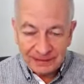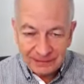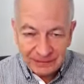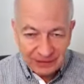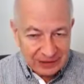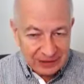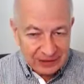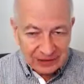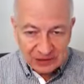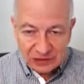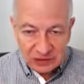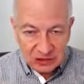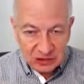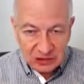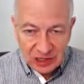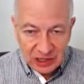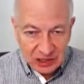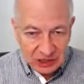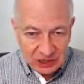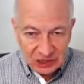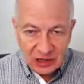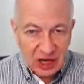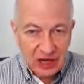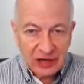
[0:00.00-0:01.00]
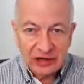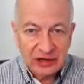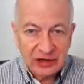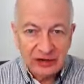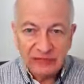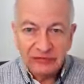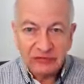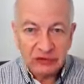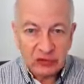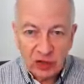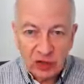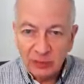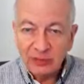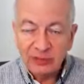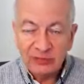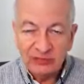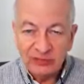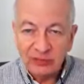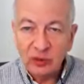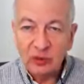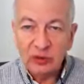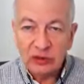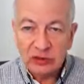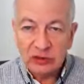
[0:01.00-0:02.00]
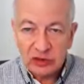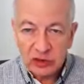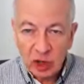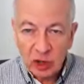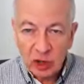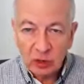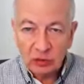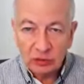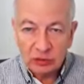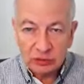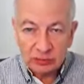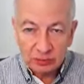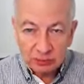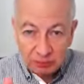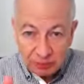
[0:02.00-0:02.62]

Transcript: It's got enough trouble for its own.